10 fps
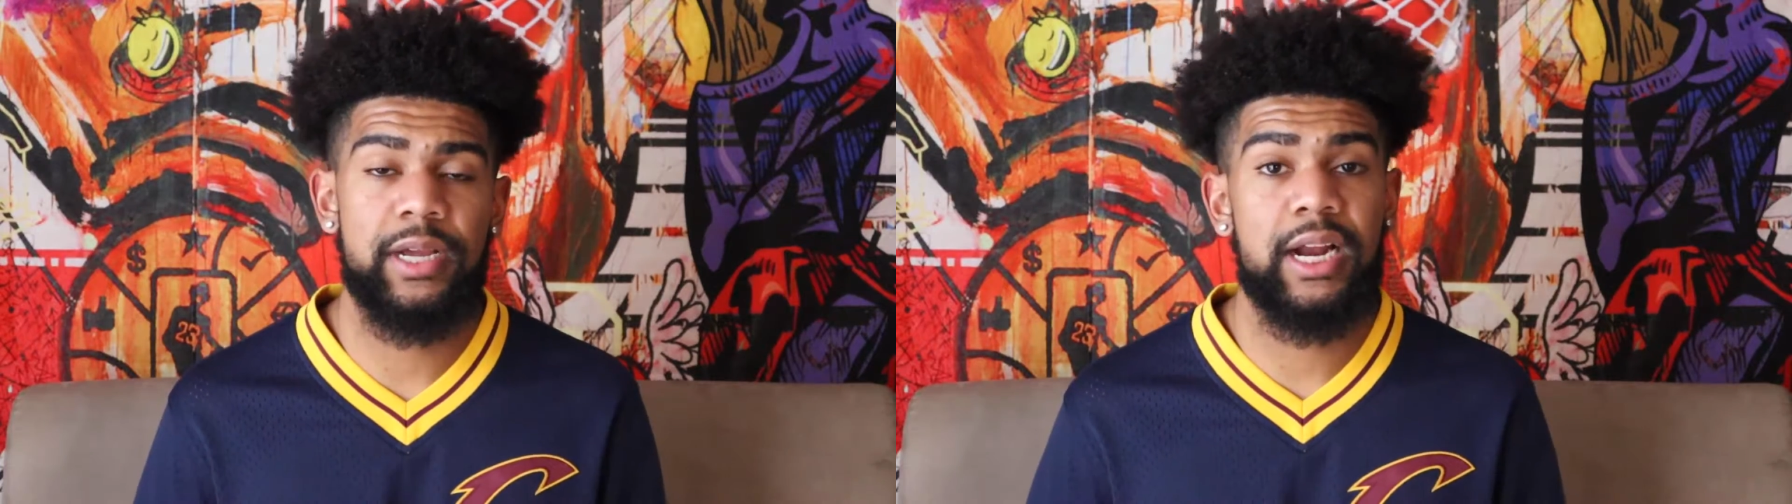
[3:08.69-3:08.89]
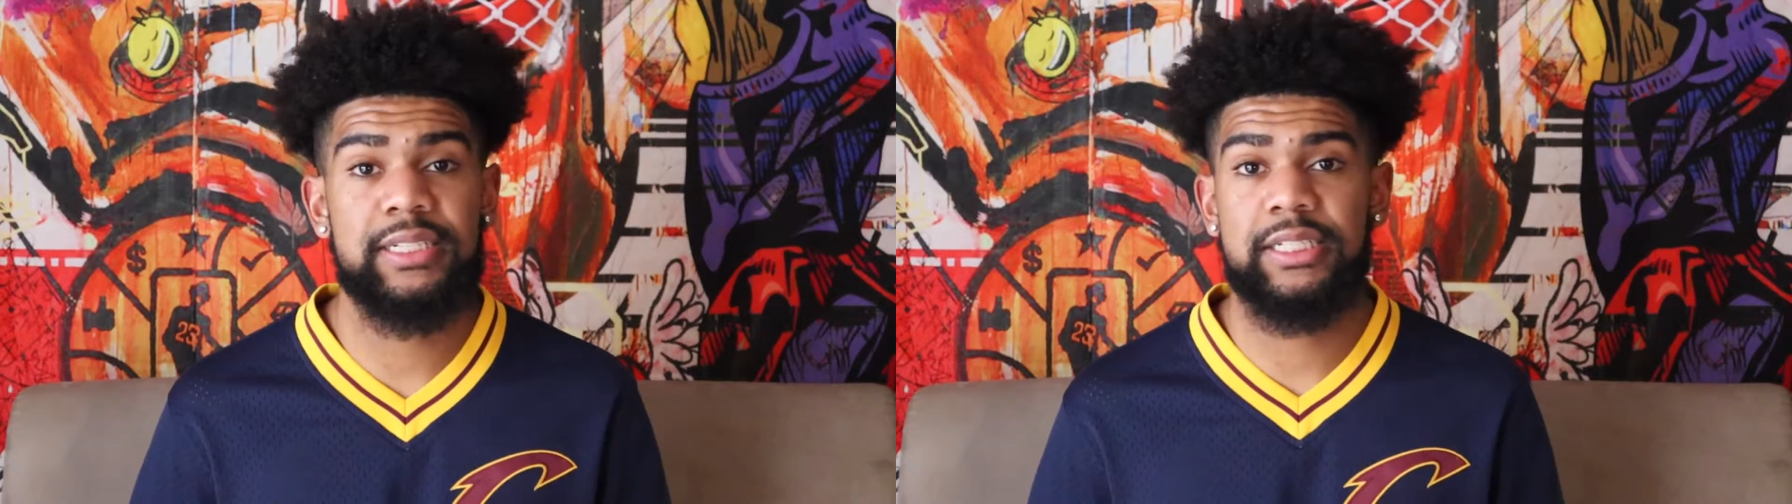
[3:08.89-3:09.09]

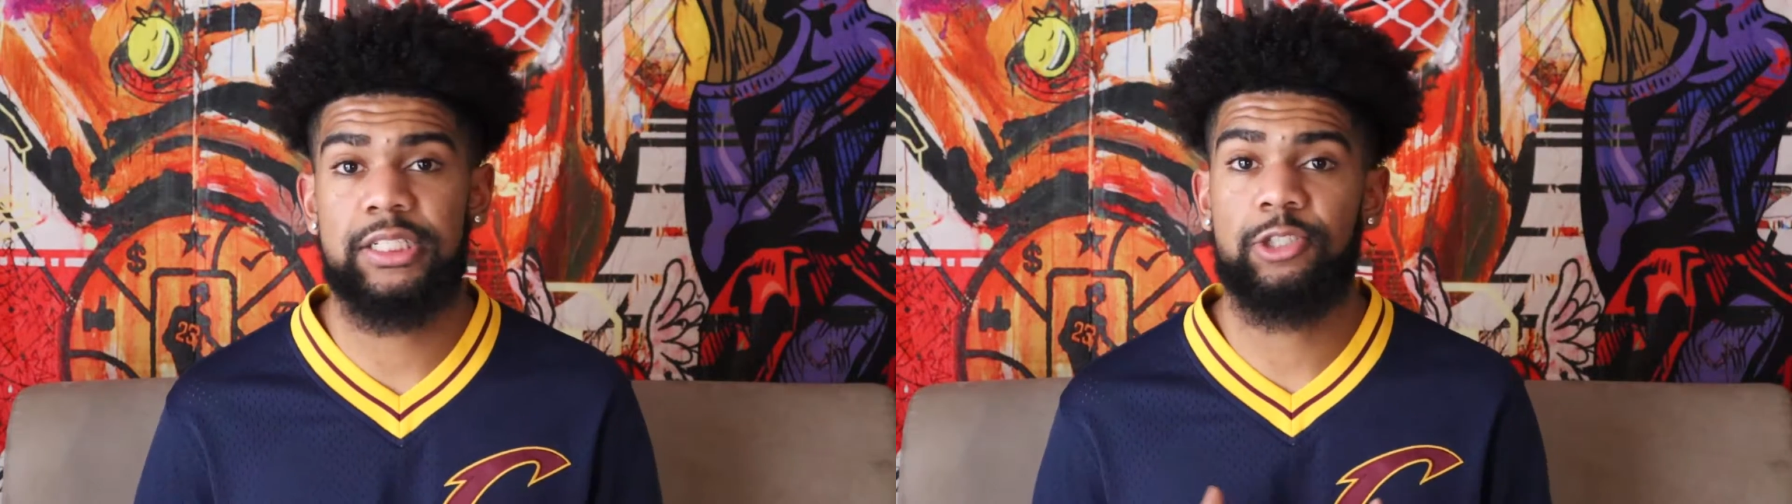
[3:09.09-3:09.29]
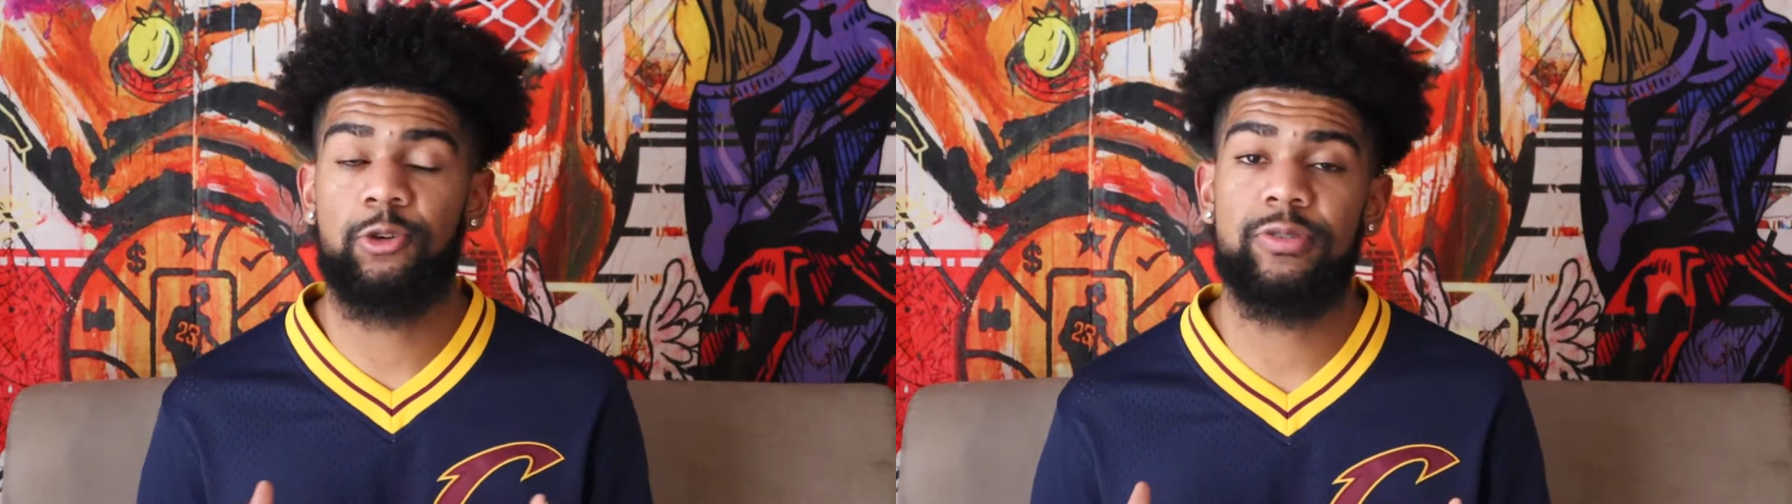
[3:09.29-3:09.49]
Giannis is
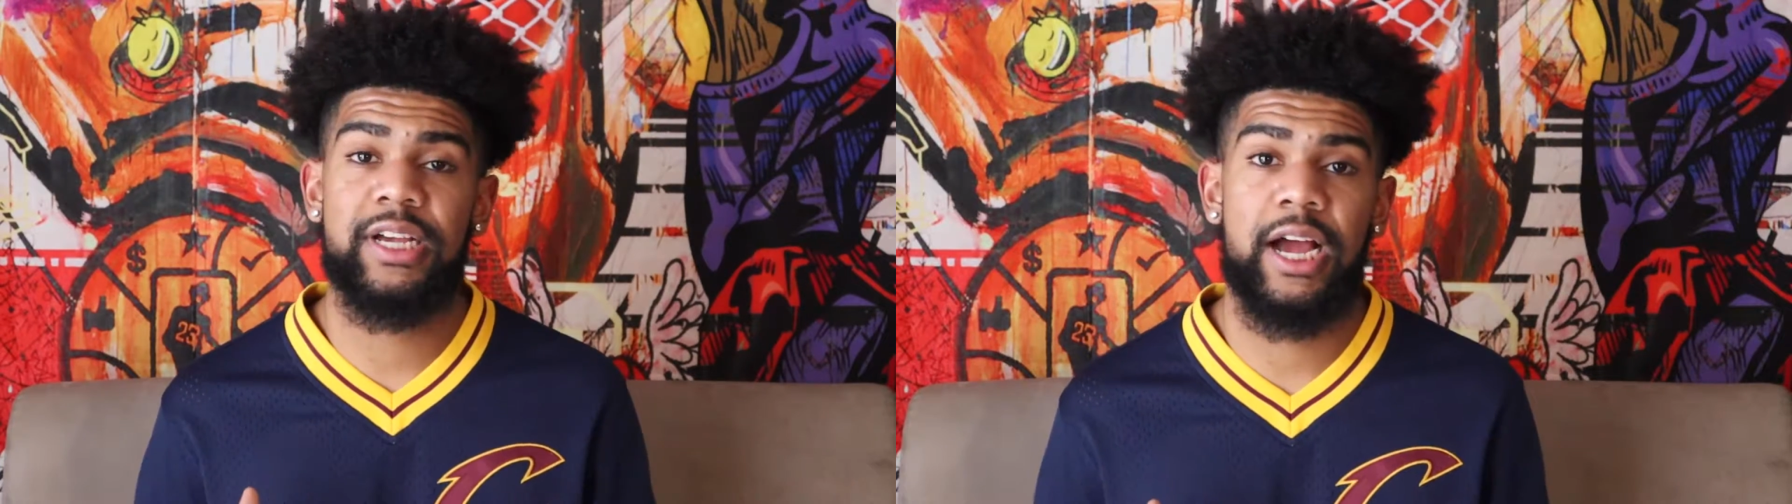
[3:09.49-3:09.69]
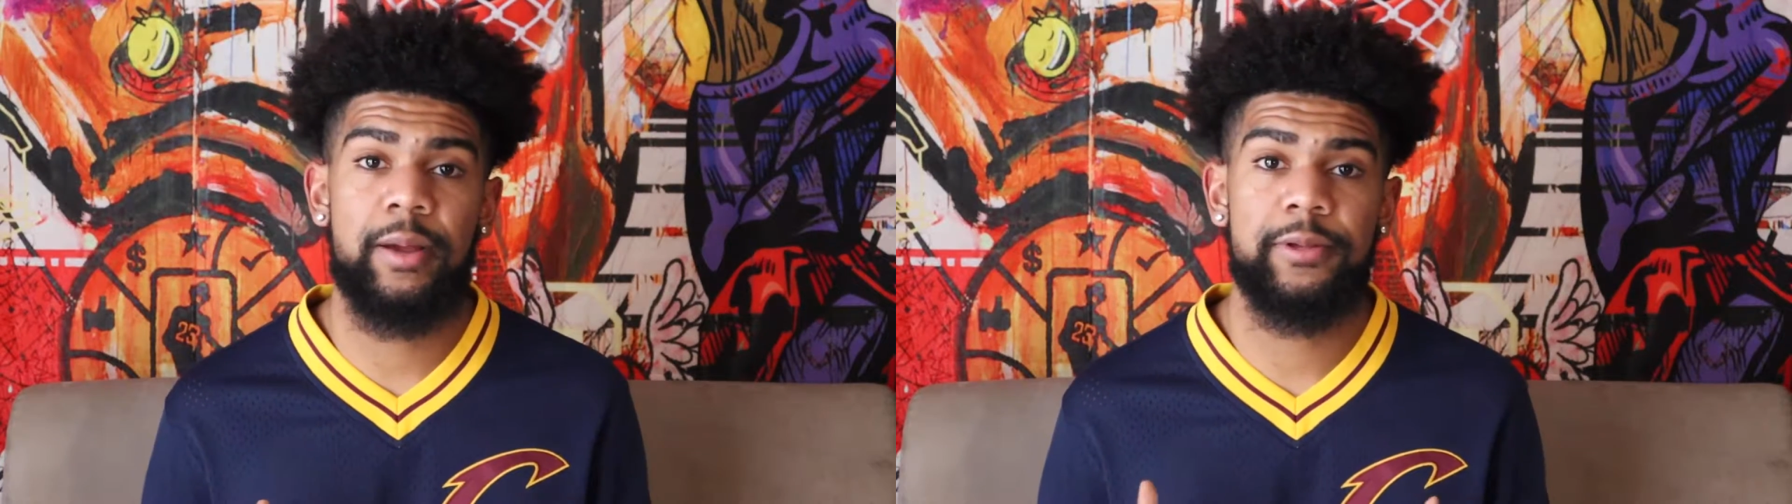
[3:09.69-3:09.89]
the
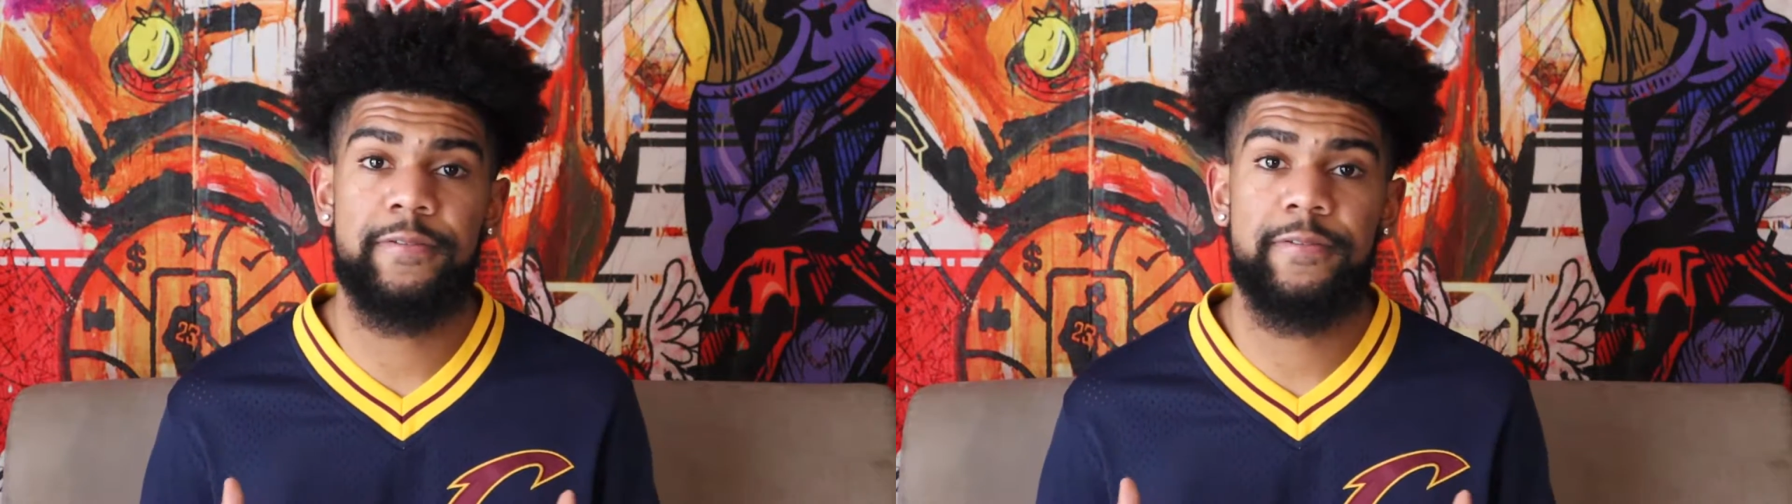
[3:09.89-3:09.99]
2-time